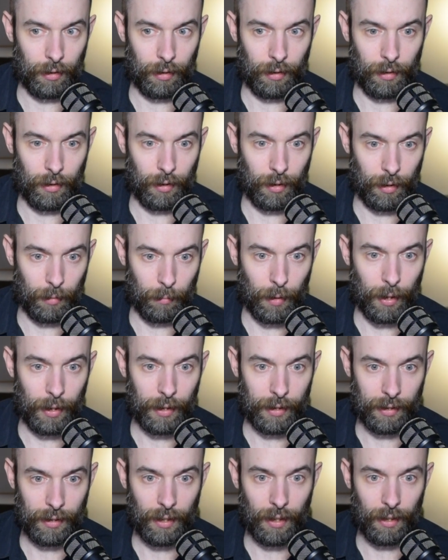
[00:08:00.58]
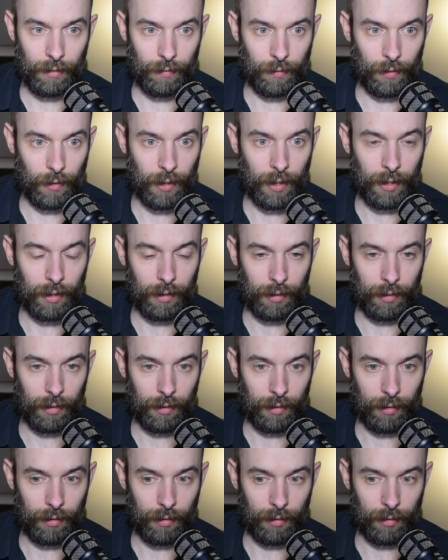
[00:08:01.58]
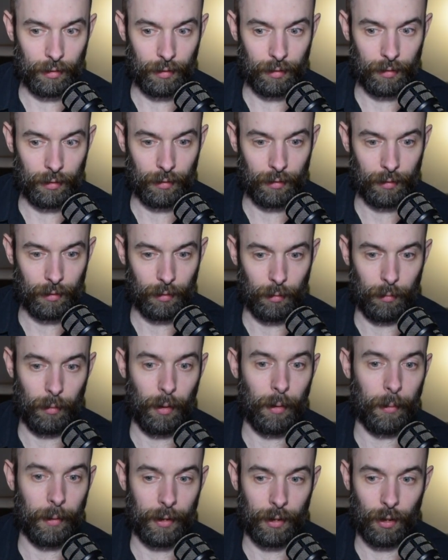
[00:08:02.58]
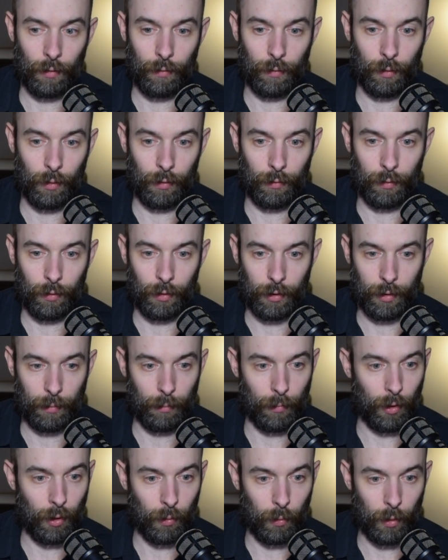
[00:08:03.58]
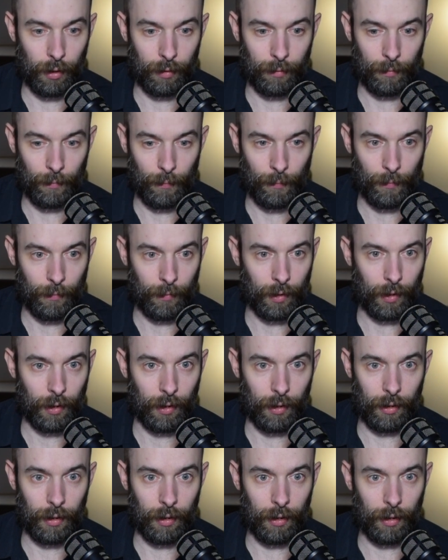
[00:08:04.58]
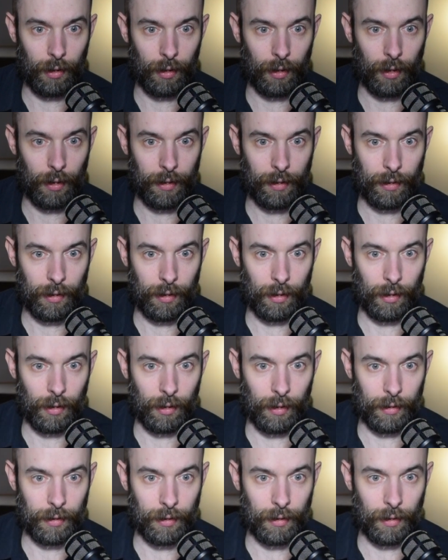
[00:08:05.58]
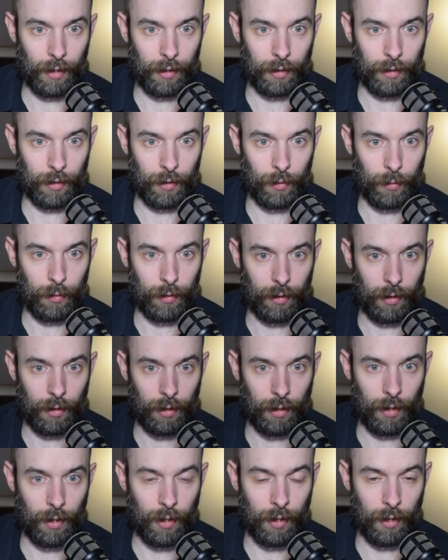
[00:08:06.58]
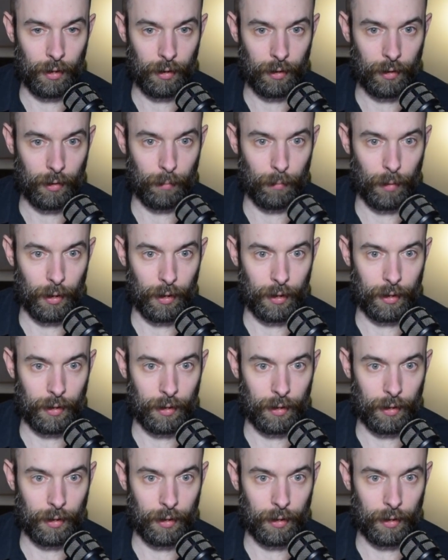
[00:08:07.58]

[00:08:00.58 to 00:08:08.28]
you need a mic stand for it. Oh, there we go for a small one. Let's see. Let's not use this mic